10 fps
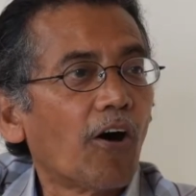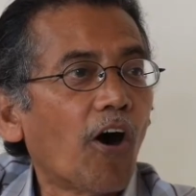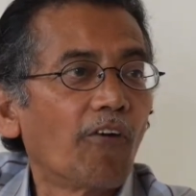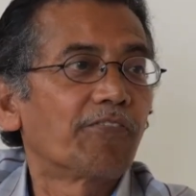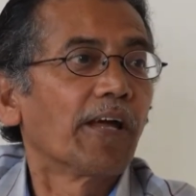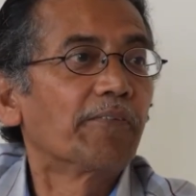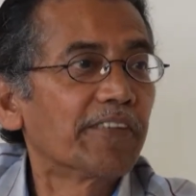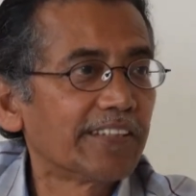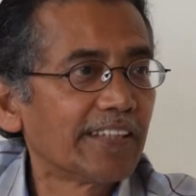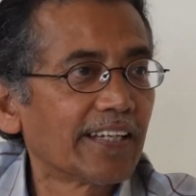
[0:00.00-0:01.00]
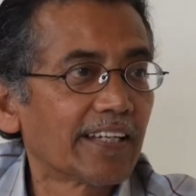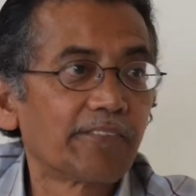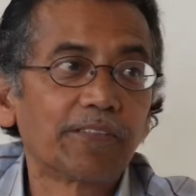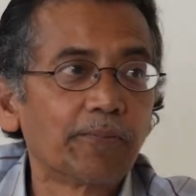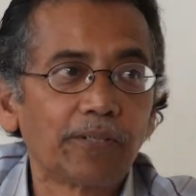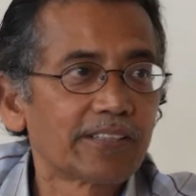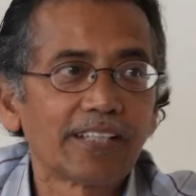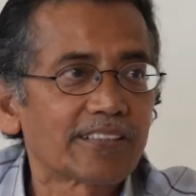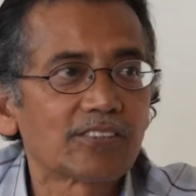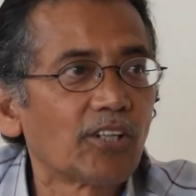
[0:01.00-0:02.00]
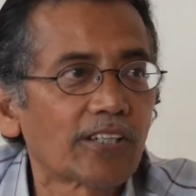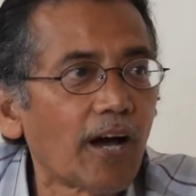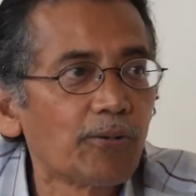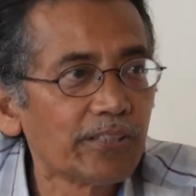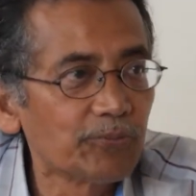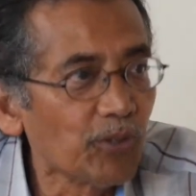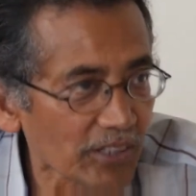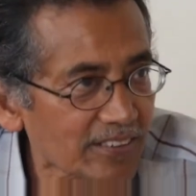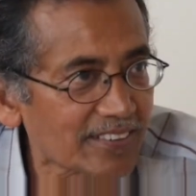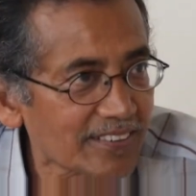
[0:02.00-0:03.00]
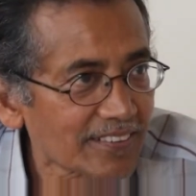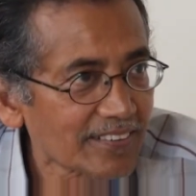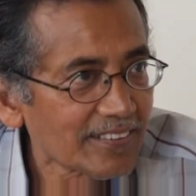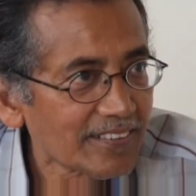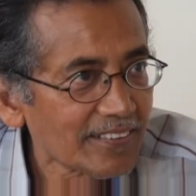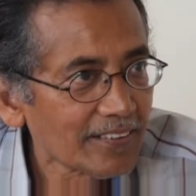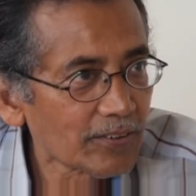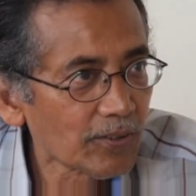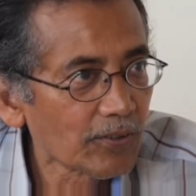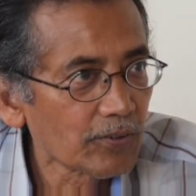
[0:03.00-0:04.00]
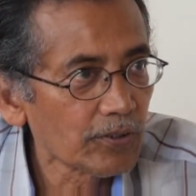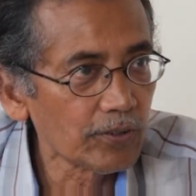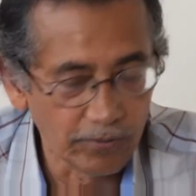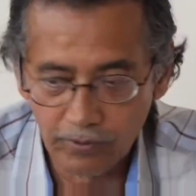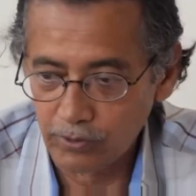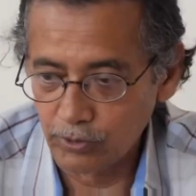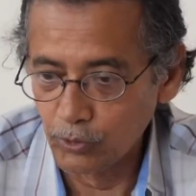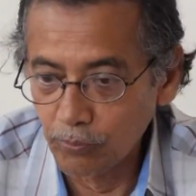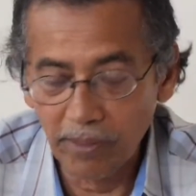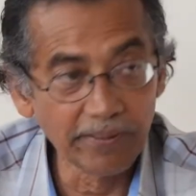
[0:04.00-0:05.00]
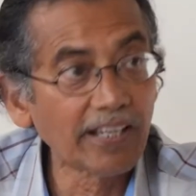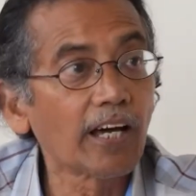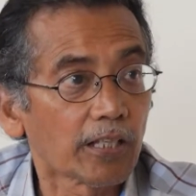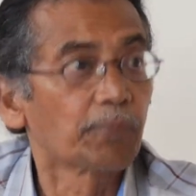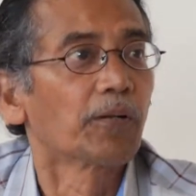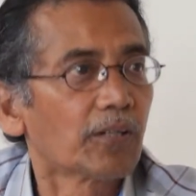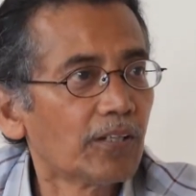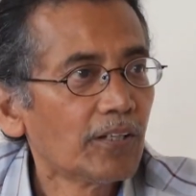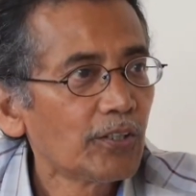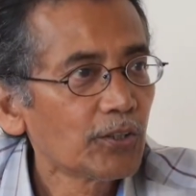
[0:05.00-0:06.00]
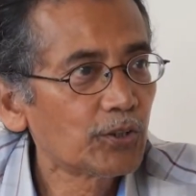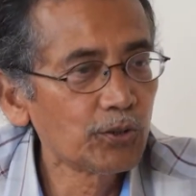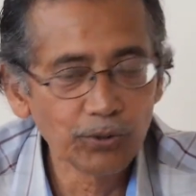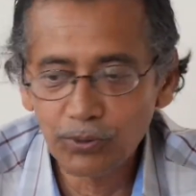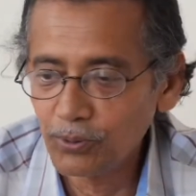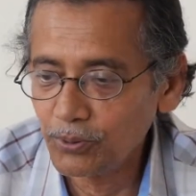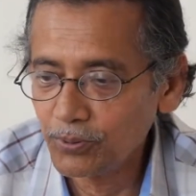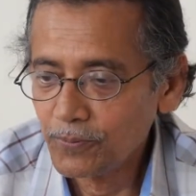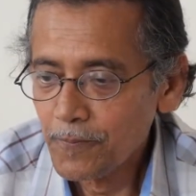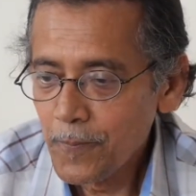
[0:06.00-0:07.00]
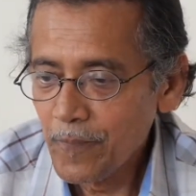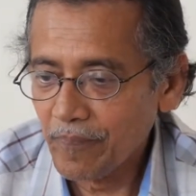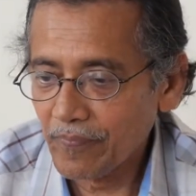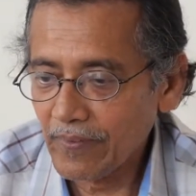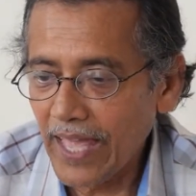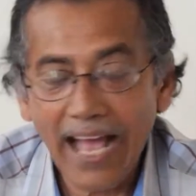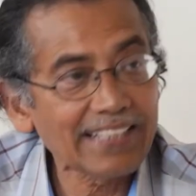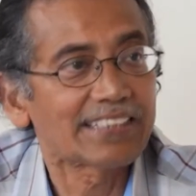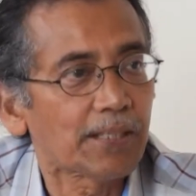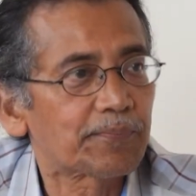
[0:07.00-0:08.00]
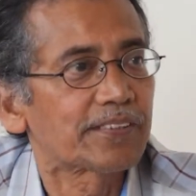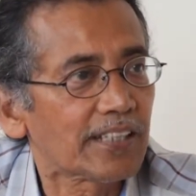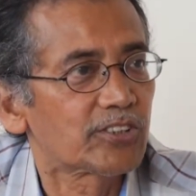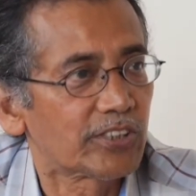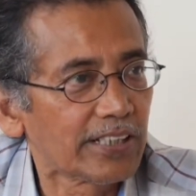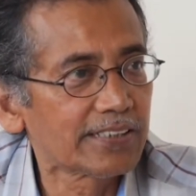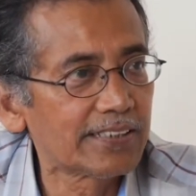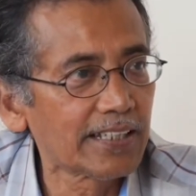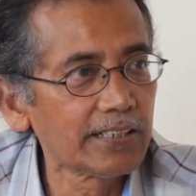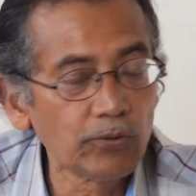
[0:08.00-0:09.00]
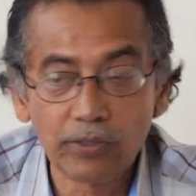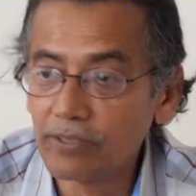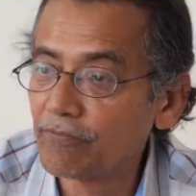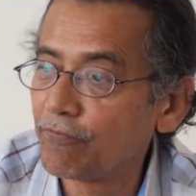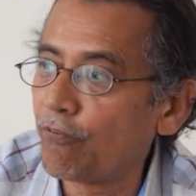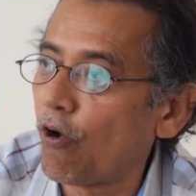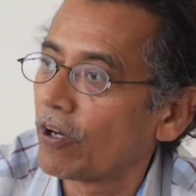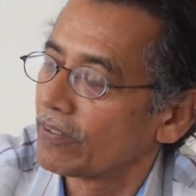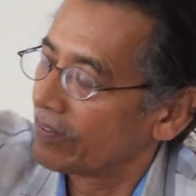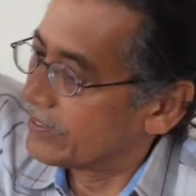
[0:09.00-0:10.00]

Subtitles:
of everything and everybody. That's not how it works. You know, you may be gullible to accept such things, then you will fall